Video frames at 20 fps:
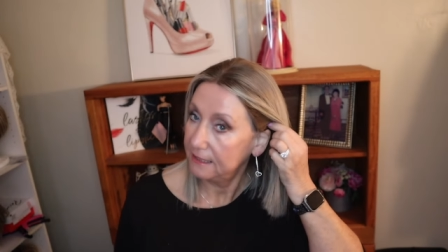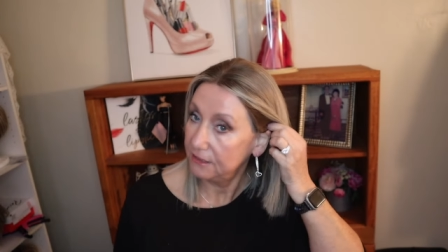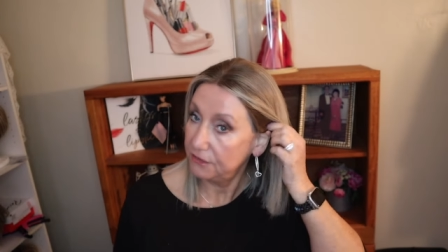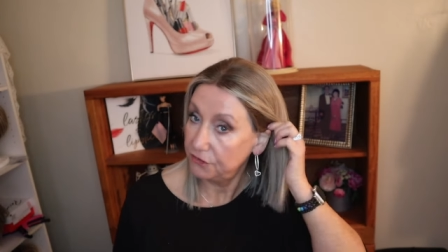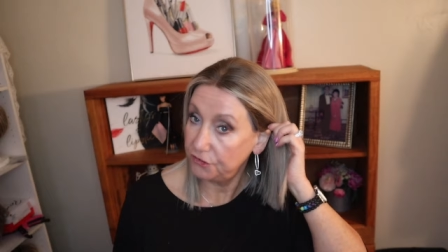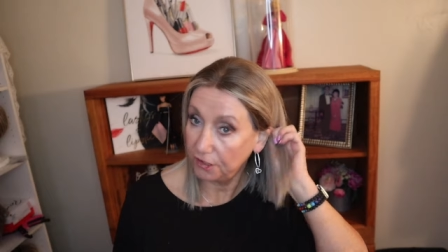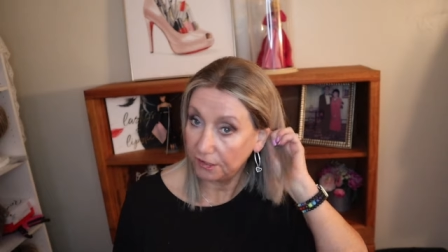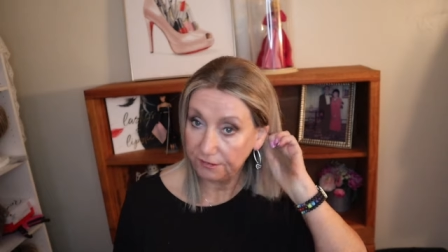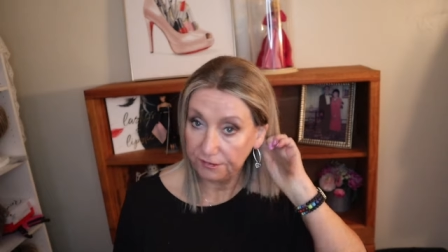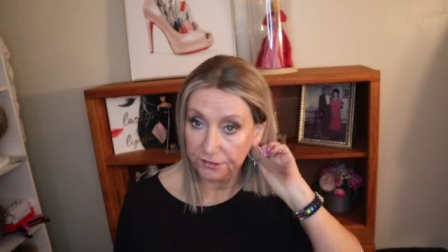
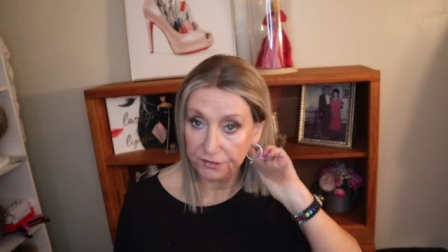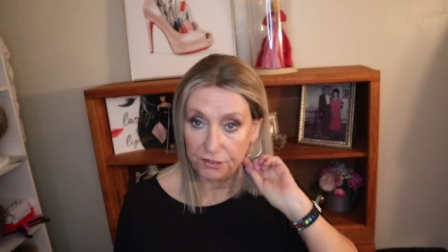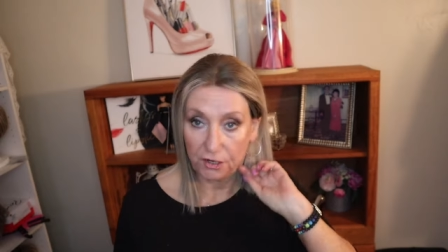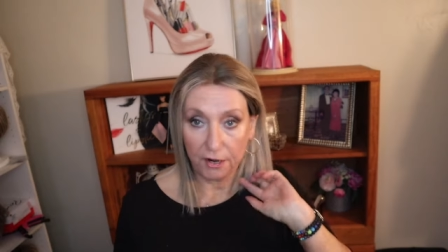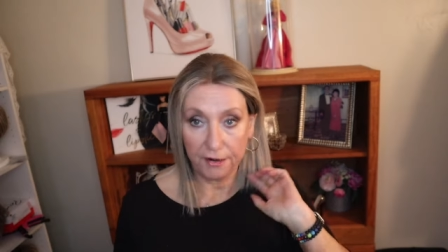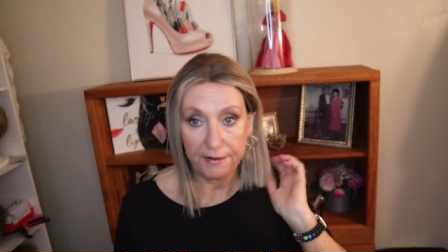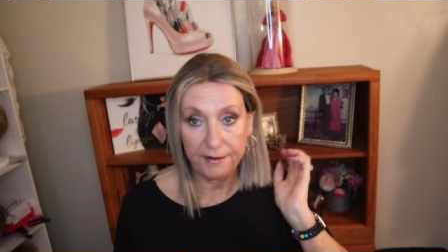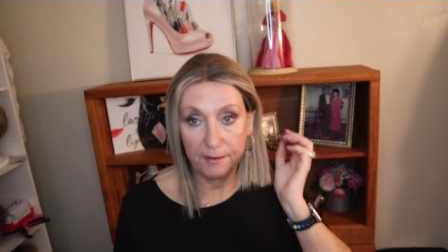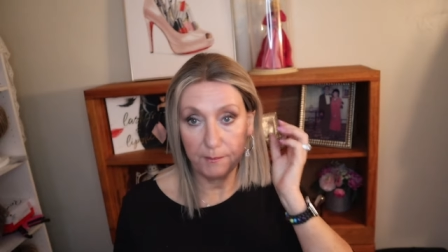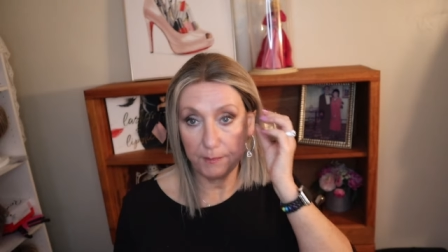just
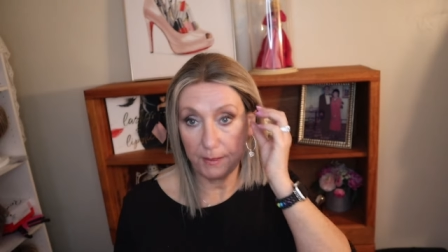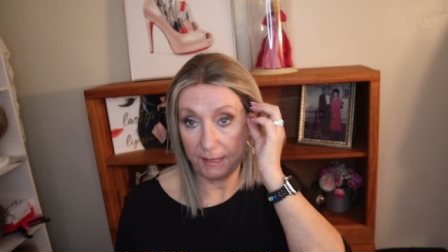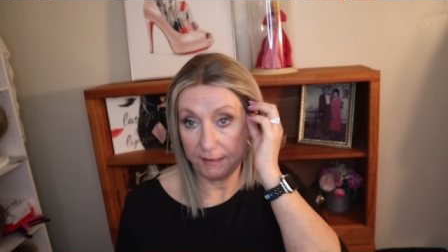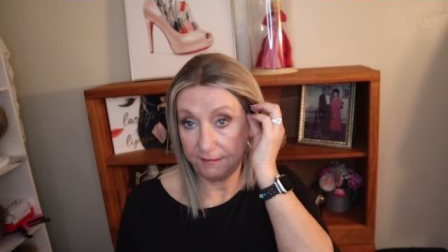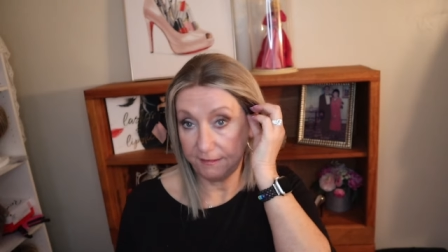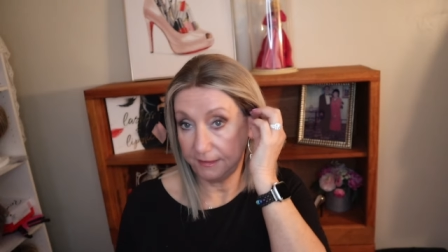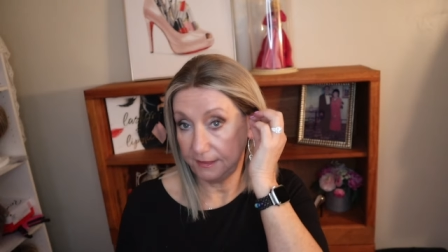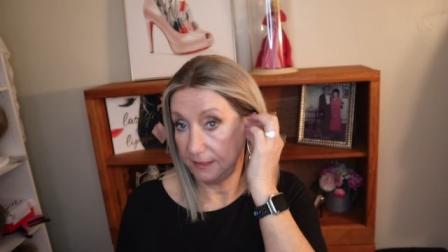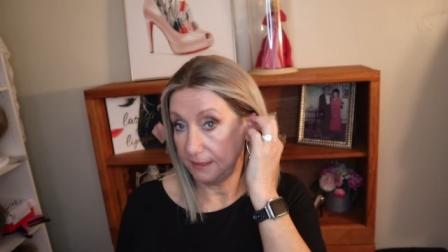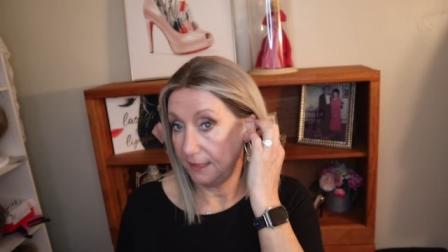starting
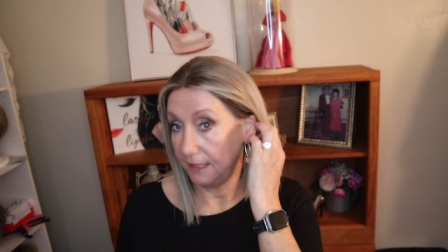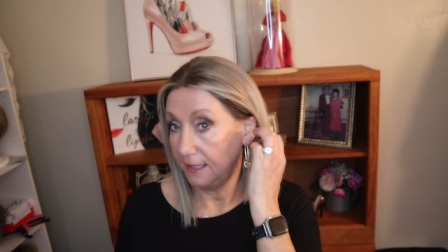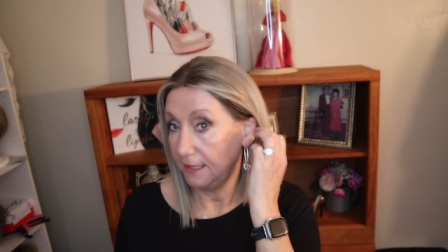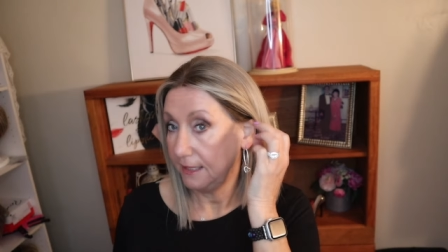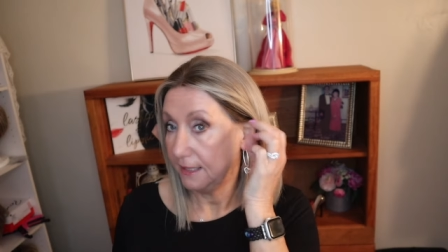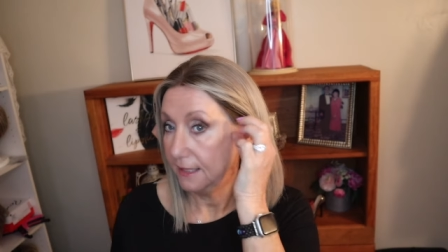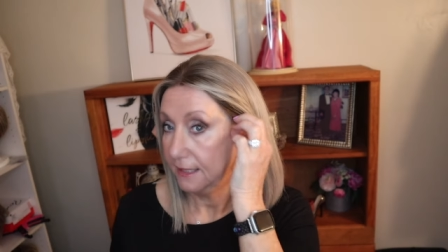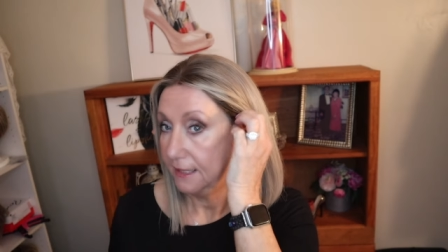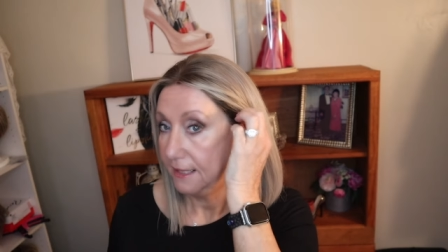basically.